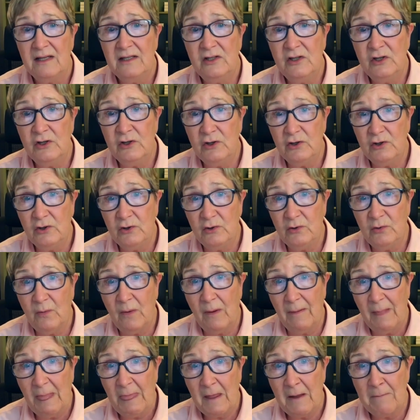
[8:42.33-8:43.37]
to
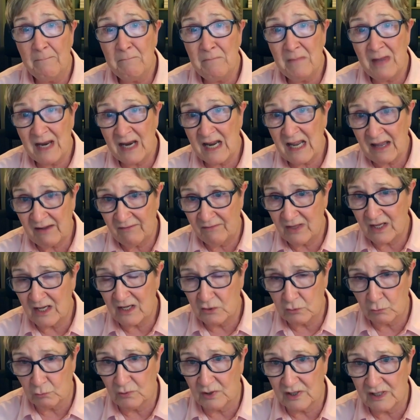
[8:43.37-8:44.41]
many of
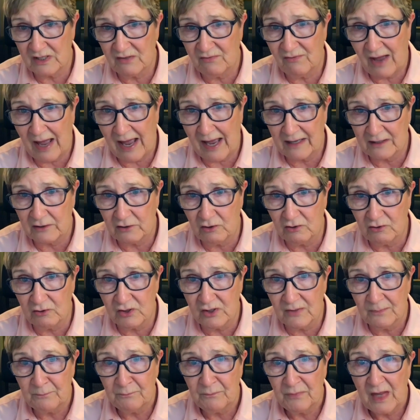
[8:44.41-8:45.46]
these risk factors.